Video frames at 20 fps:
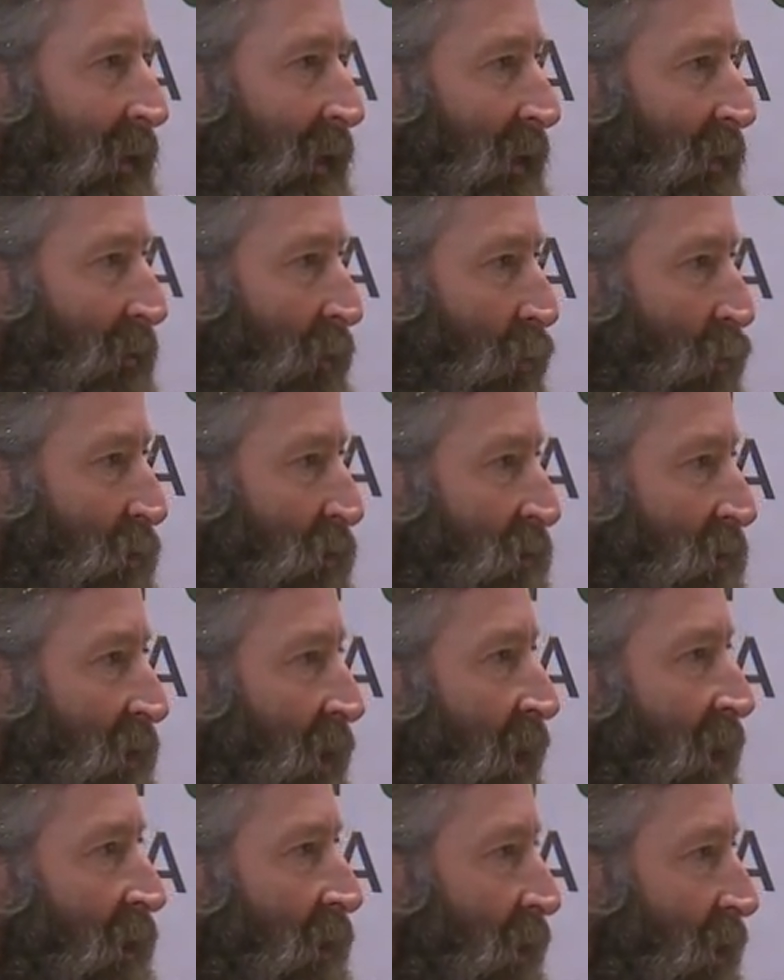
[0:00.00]
And there was
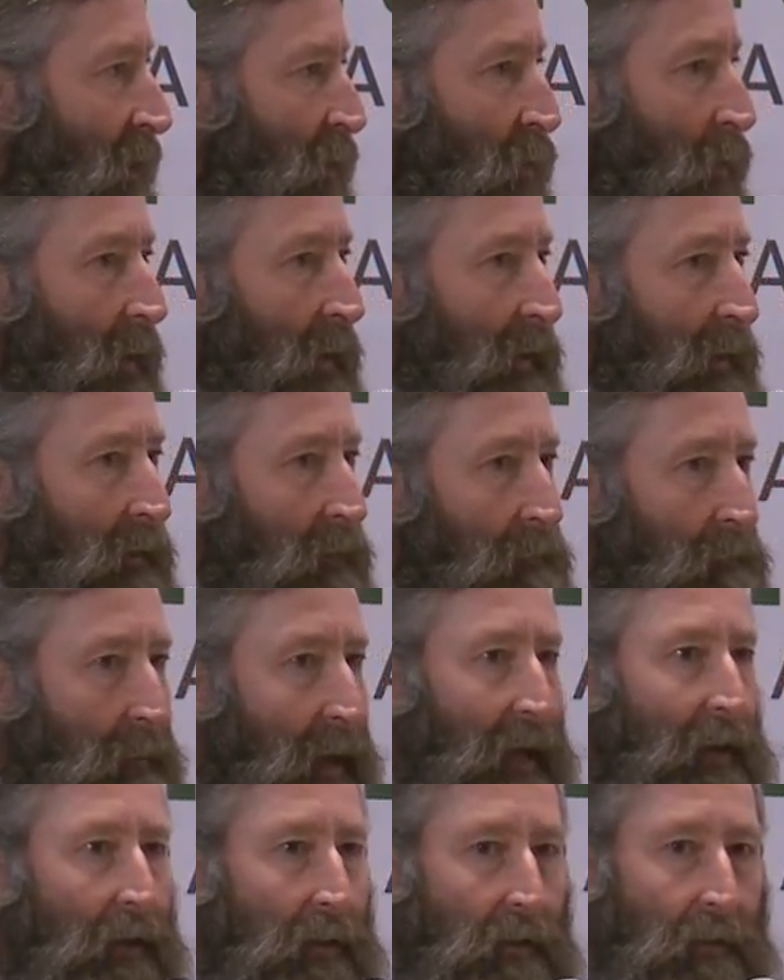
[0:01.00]
not a great
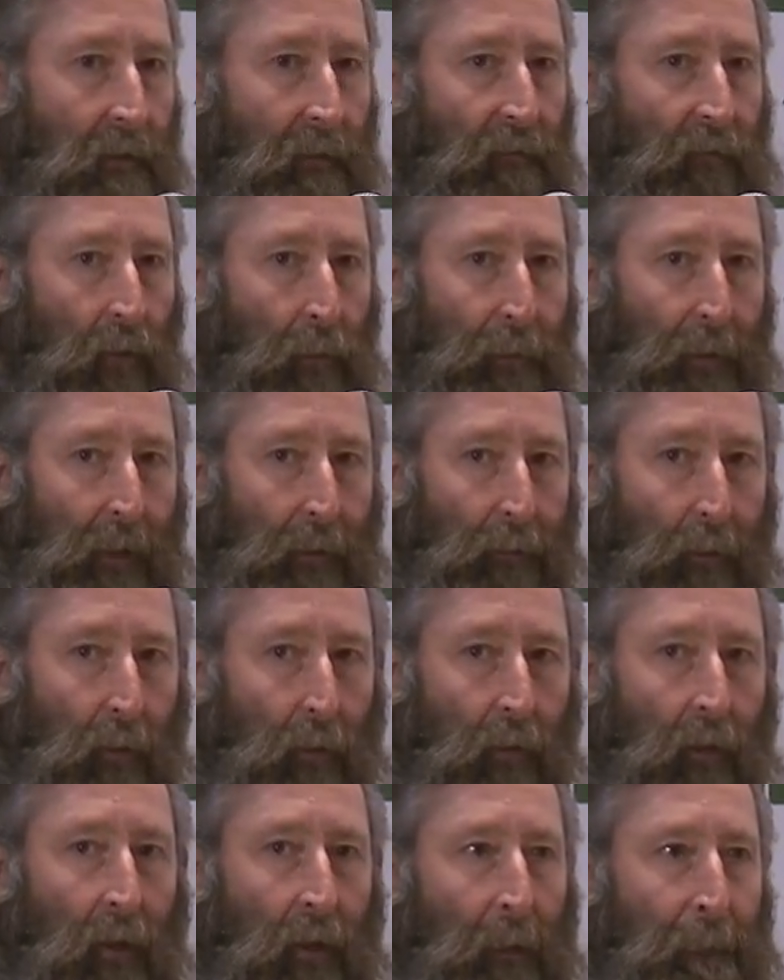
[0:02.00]
mechanism for
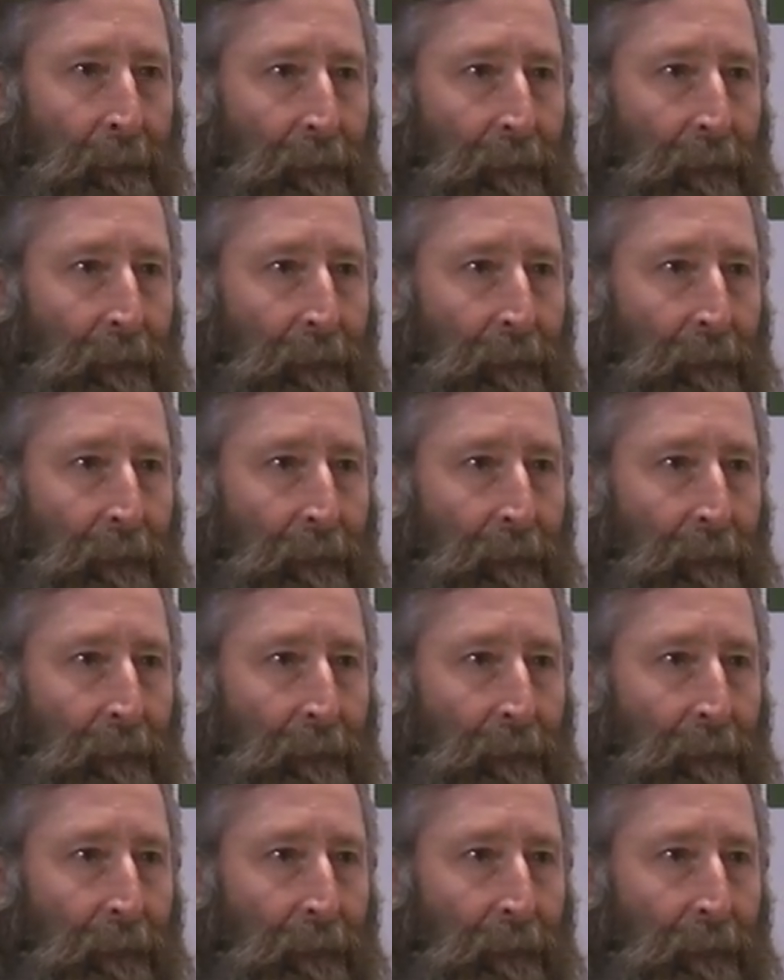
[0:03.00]
people